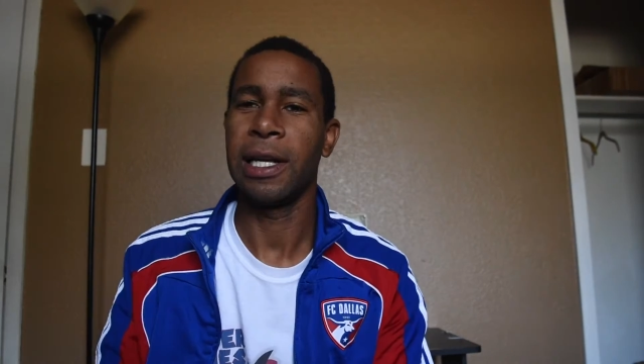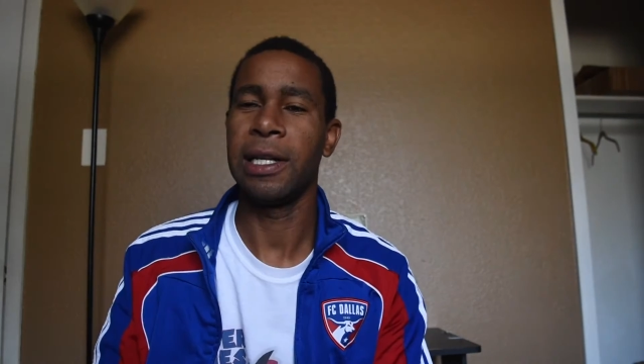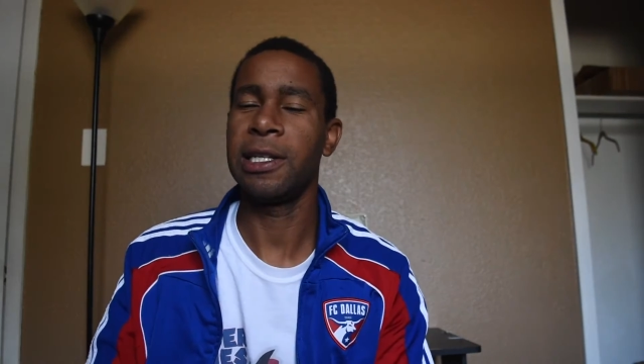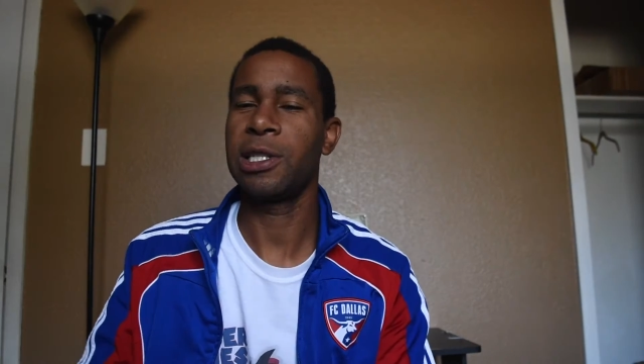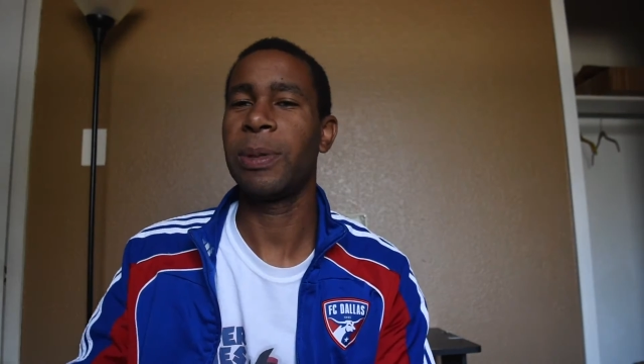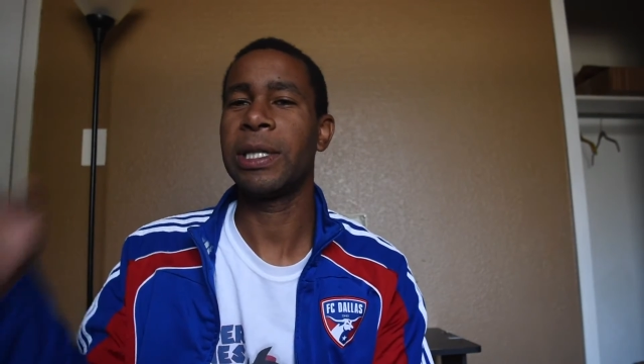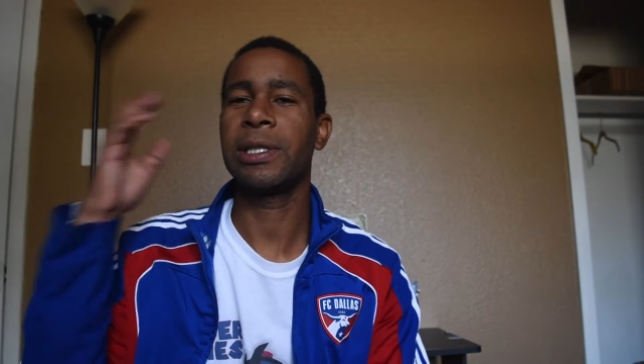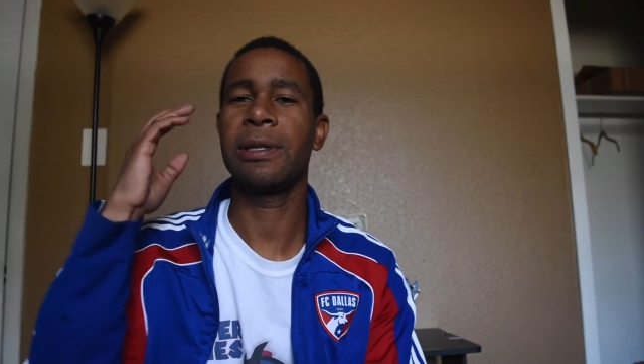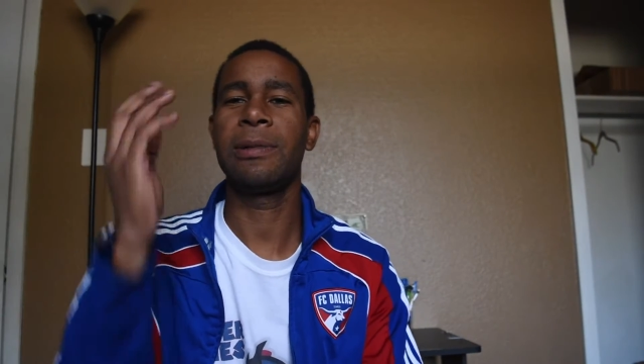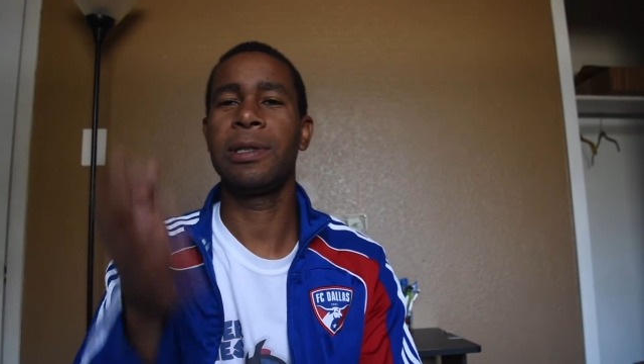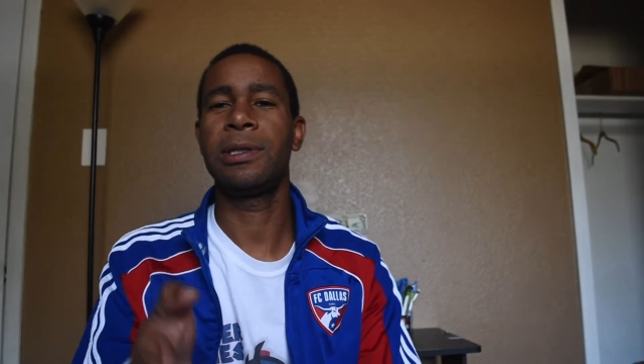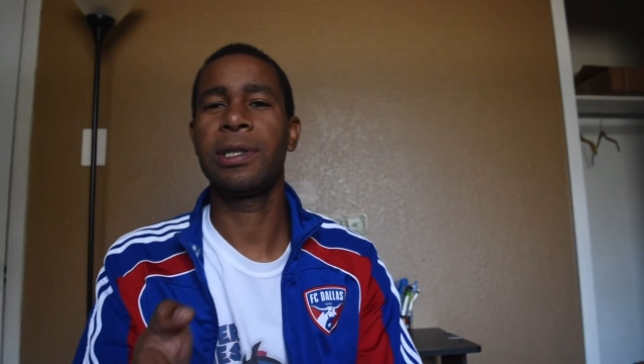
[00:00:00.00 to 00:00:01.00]
And then especially
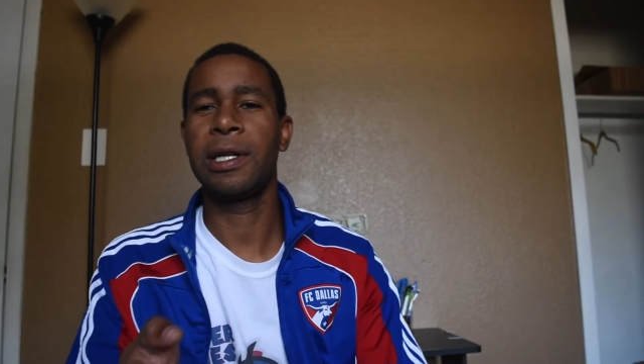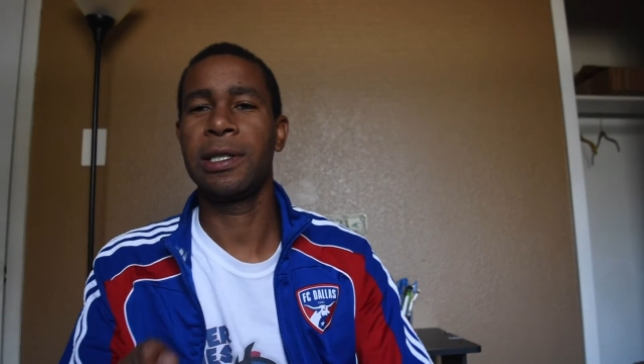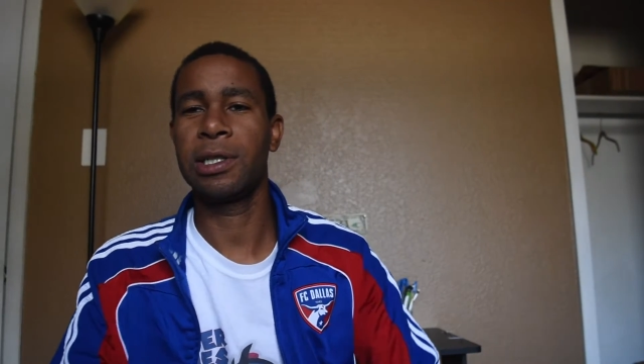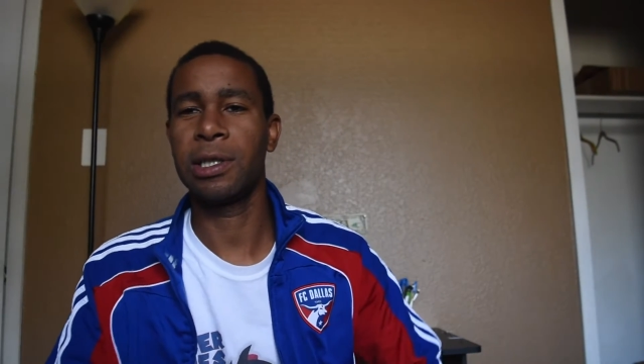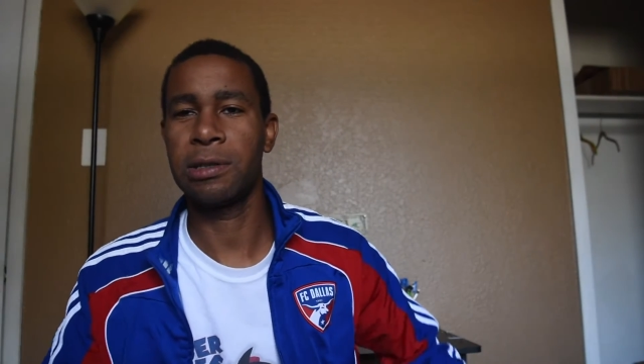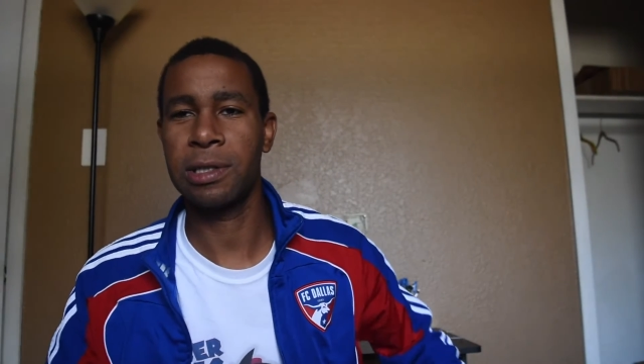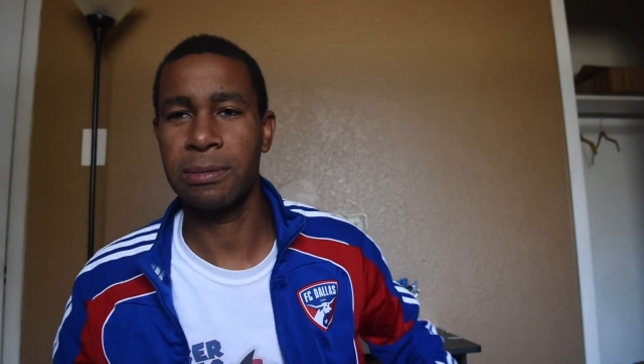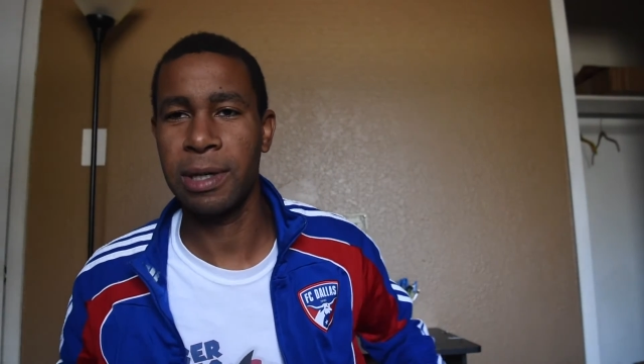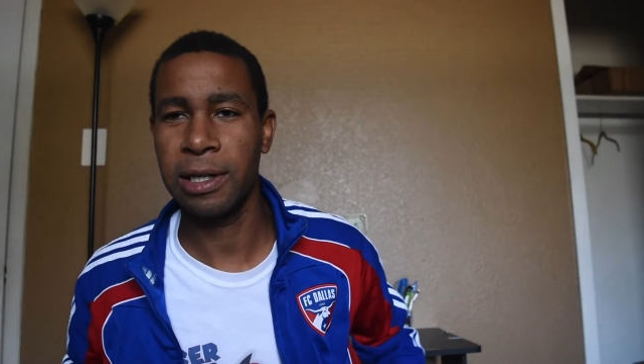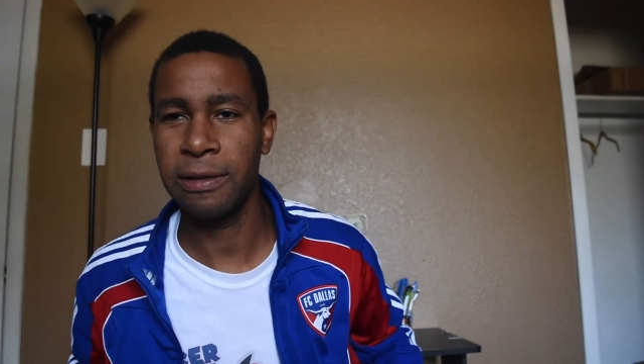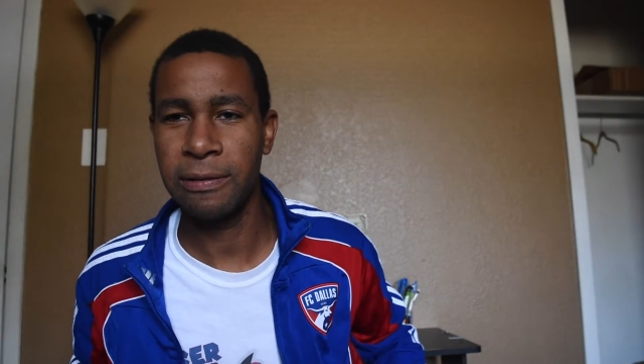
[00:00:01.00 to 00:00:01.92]
when you're trying to show somebody a